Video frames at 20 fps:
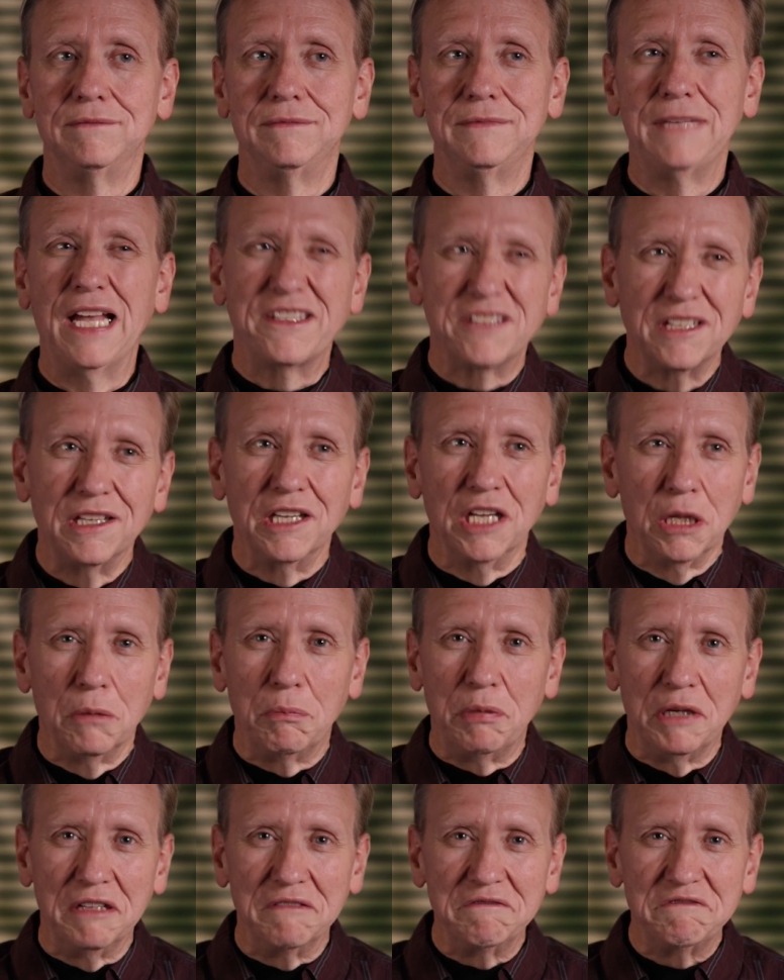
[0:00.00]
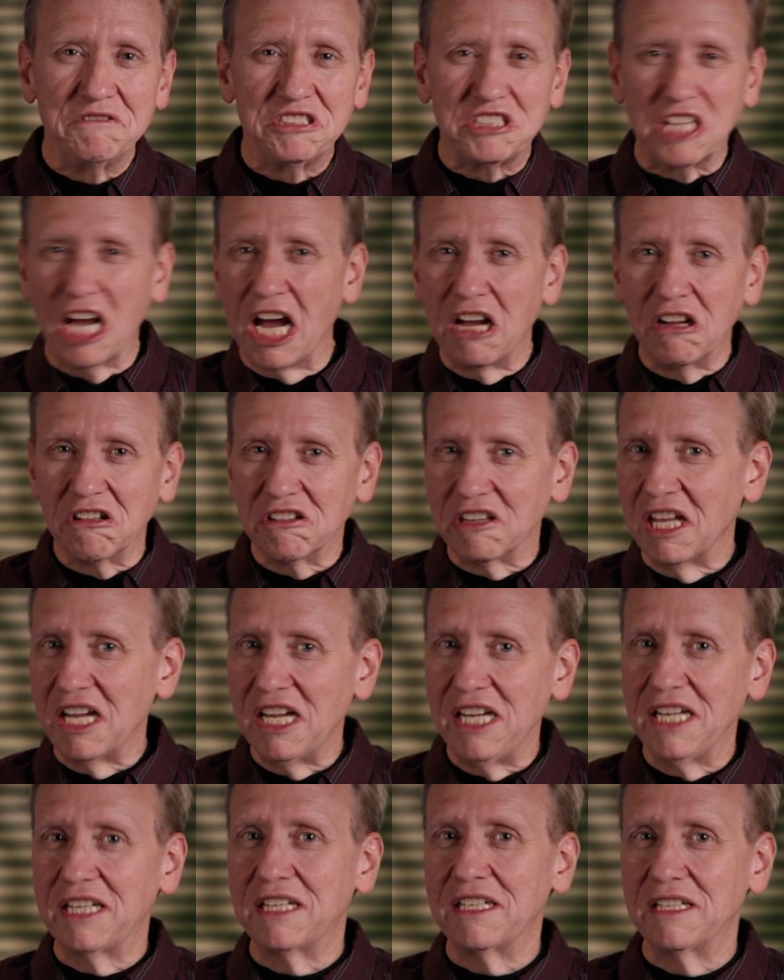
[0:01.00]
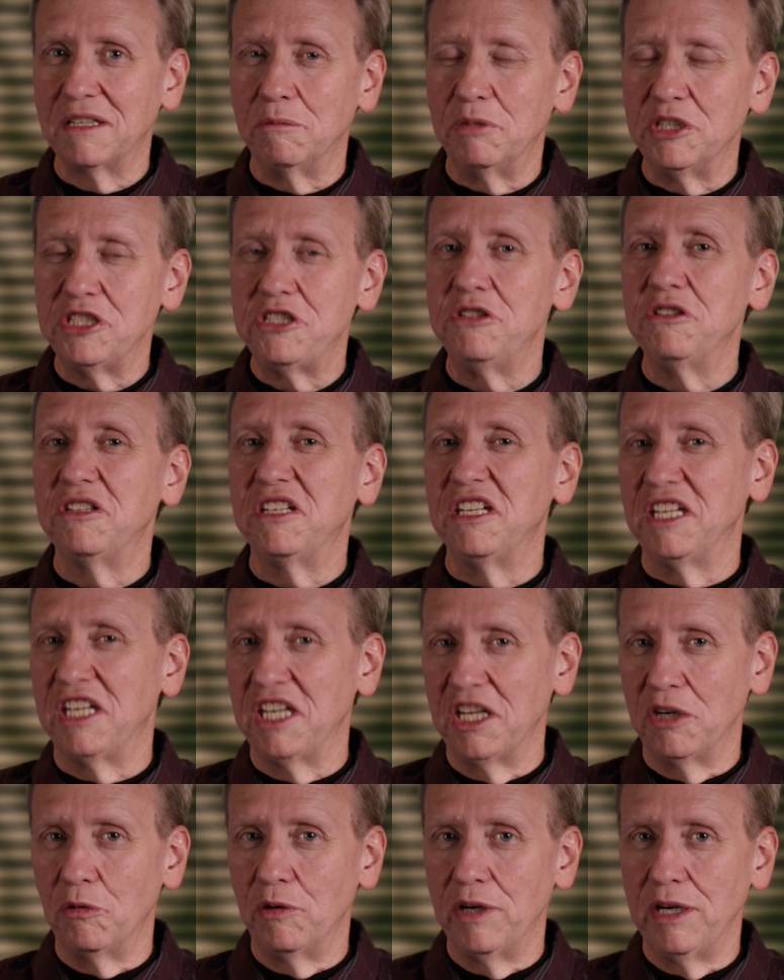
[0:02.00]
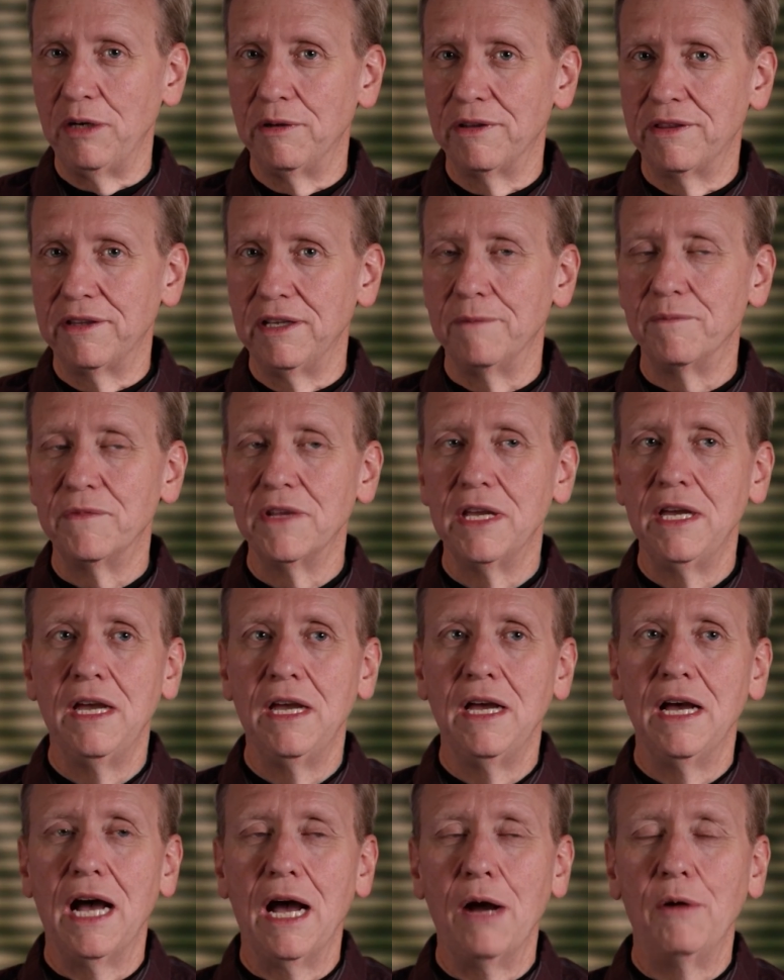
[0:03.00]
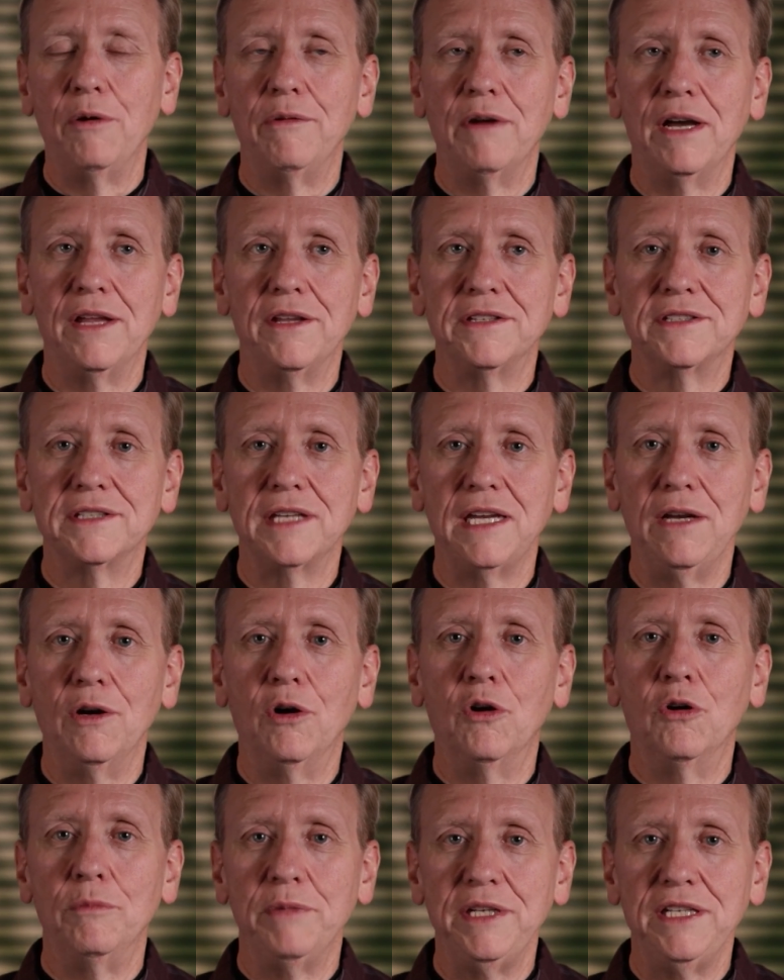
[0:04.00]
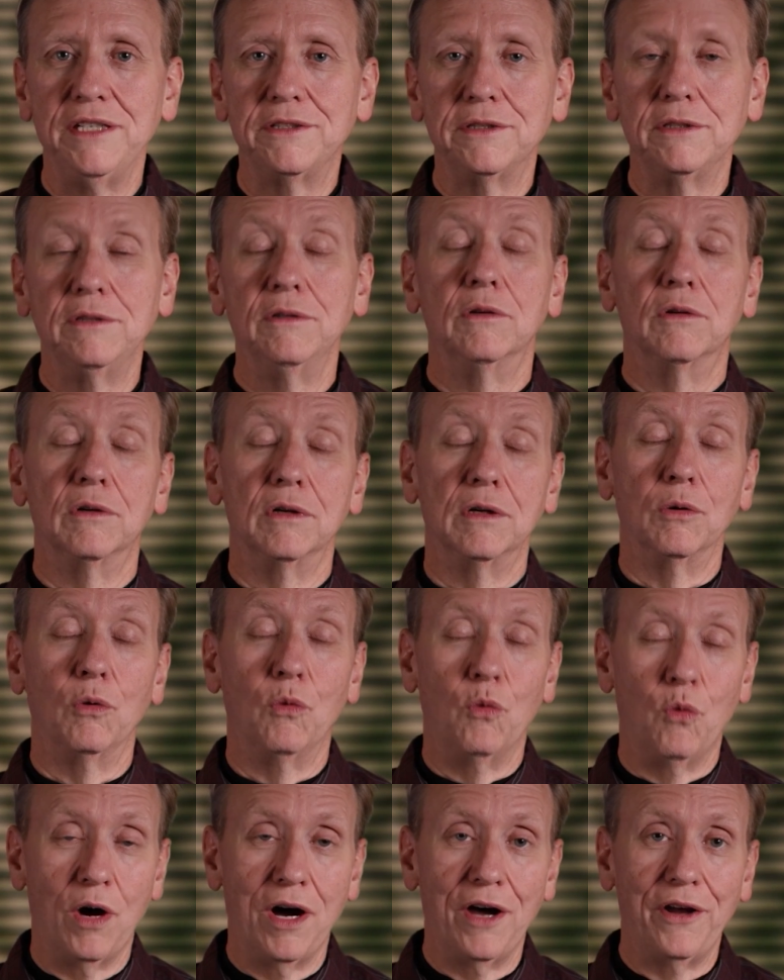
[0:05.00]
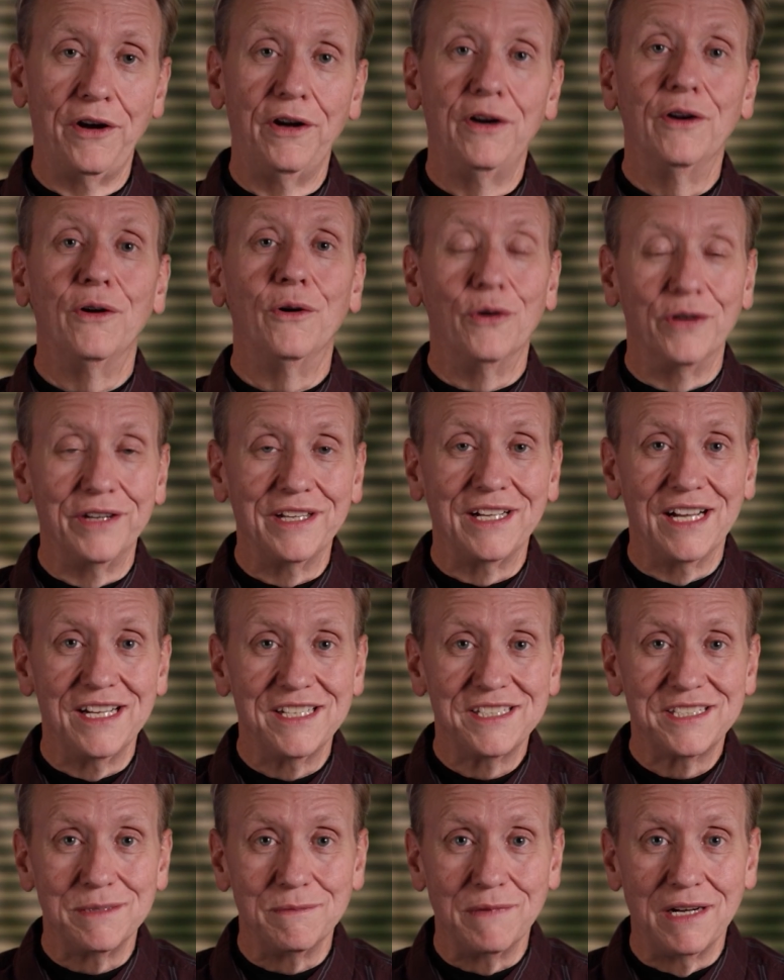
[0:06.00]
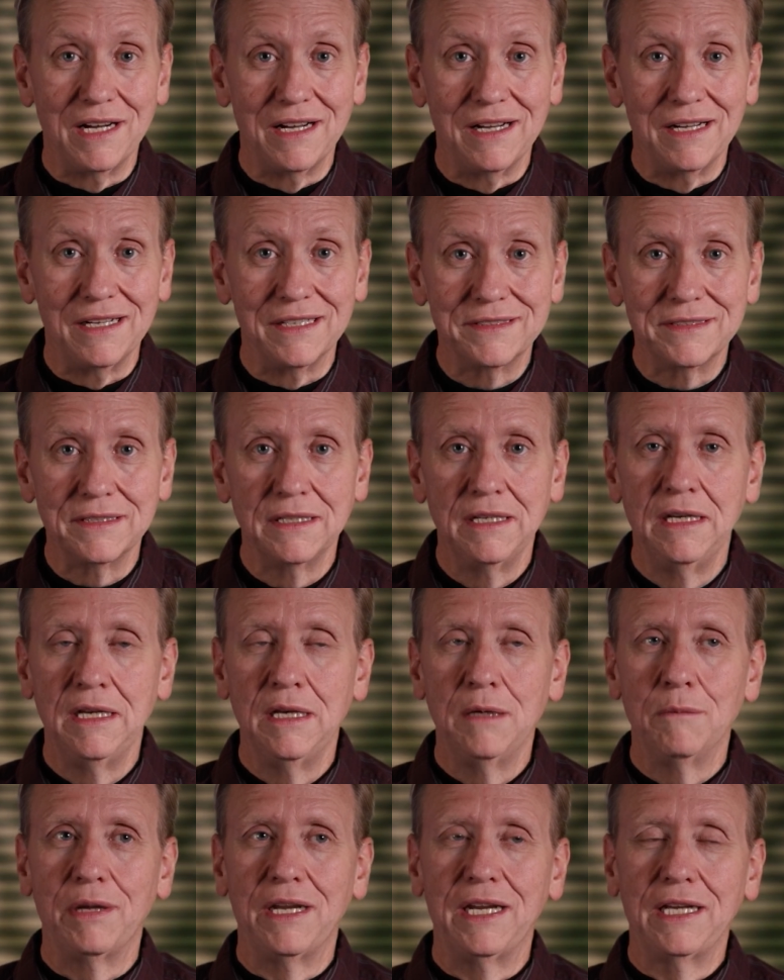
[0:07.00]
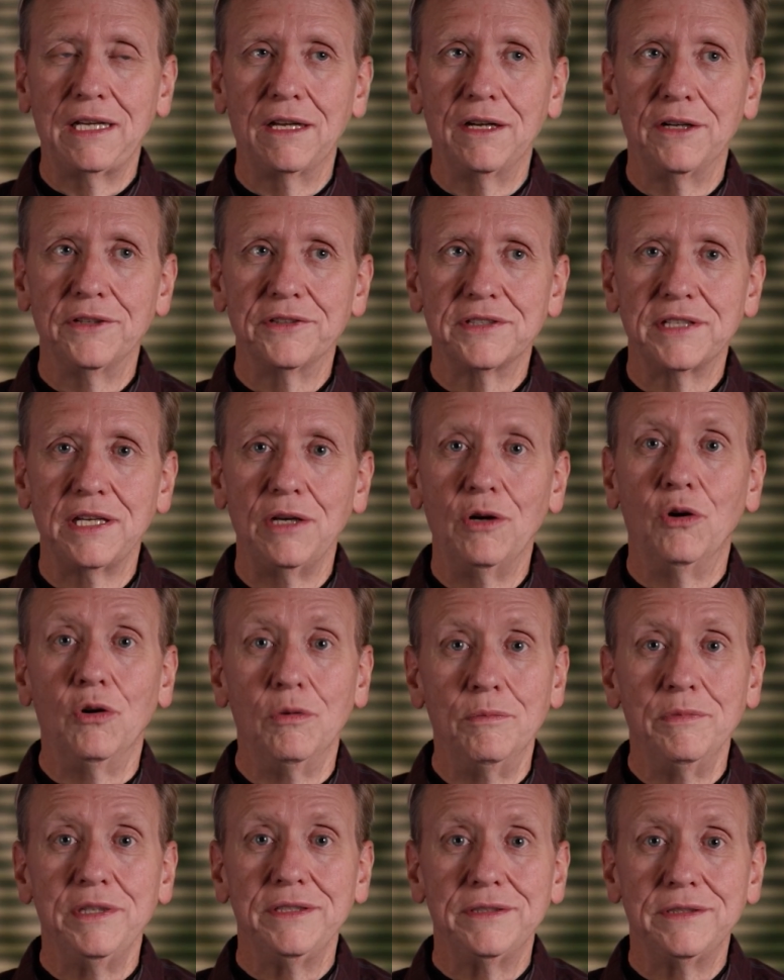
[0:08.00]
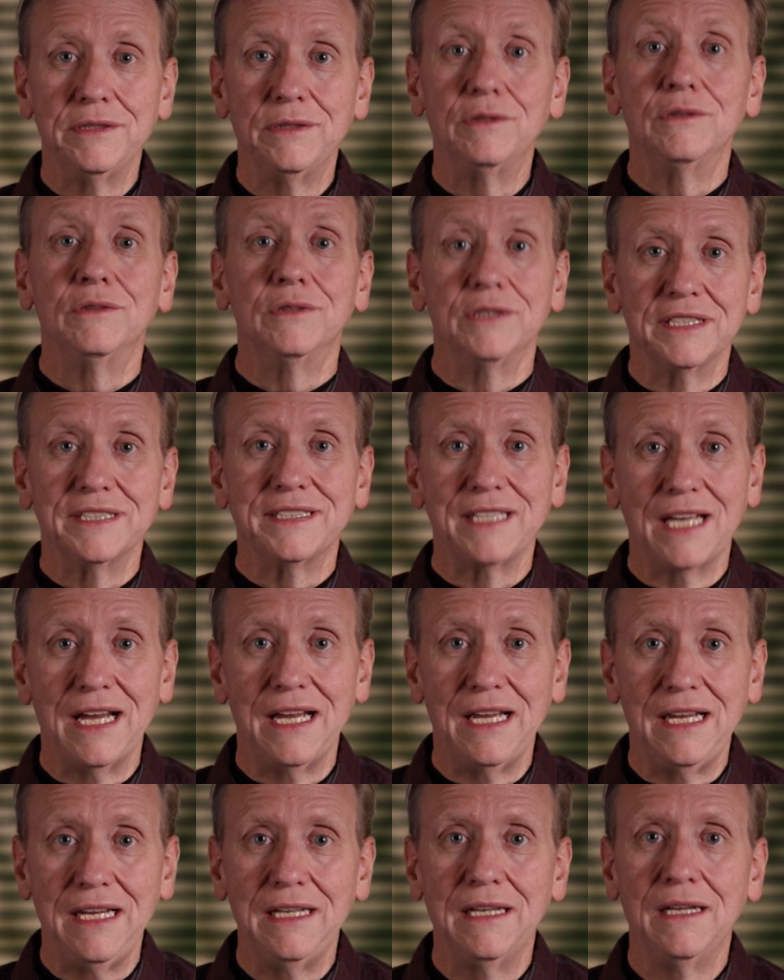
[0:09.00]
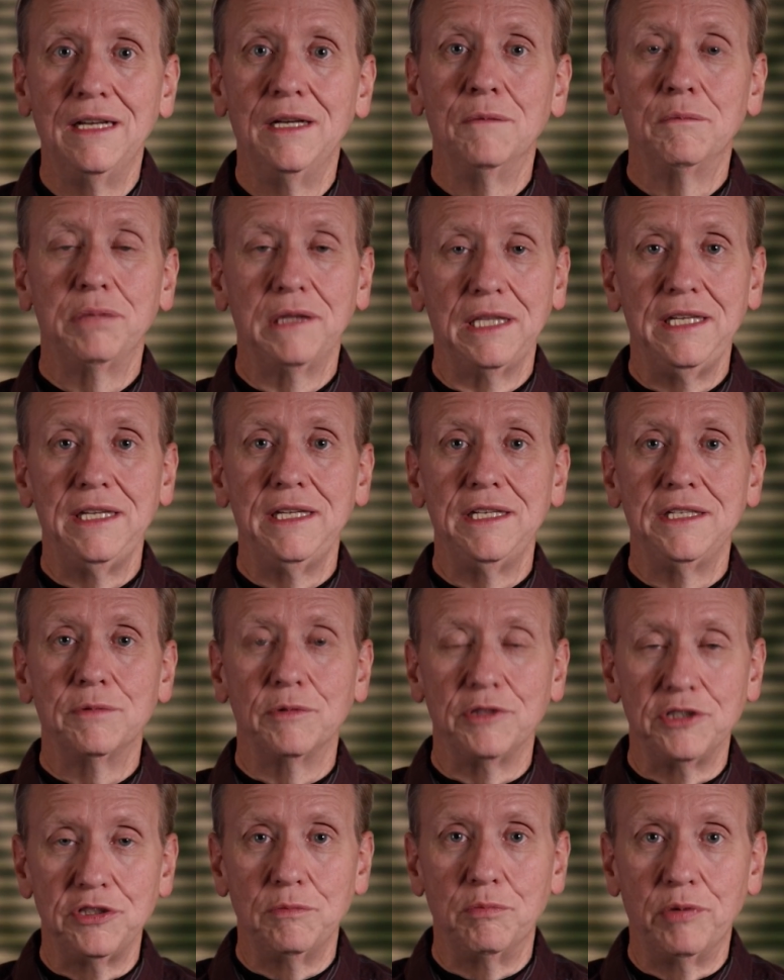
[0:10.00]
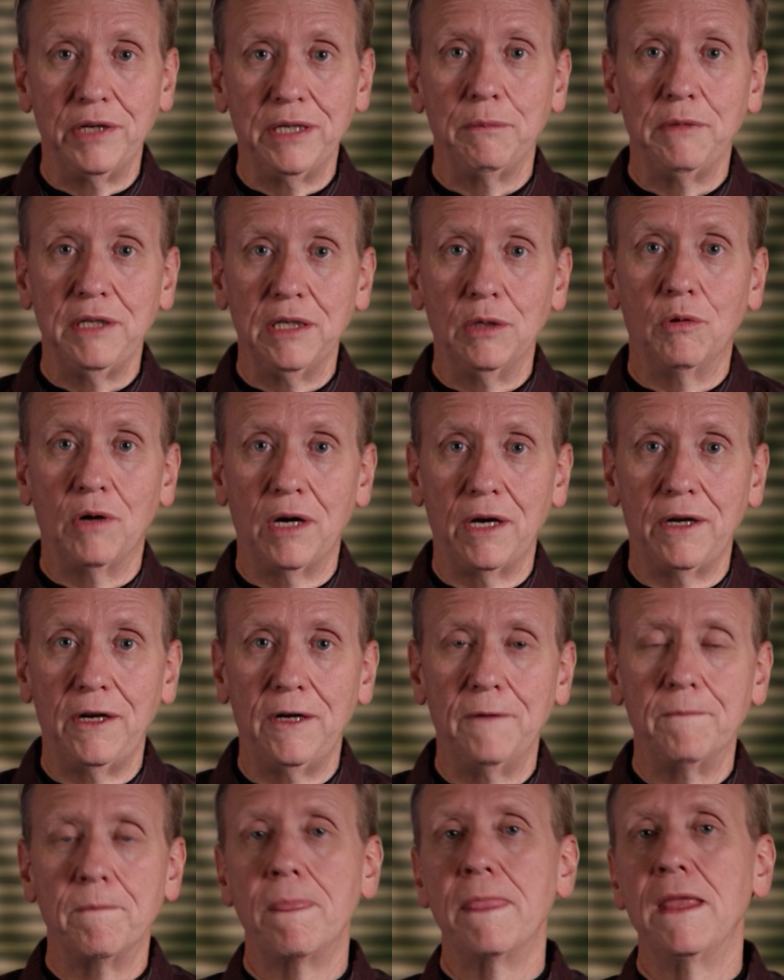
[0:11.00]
That's a little bit childlike, but you can get away with it. I would rather say omizu, or water, onegaishimasu. But I could also say, omizu kudasai, please, would you bring me a water?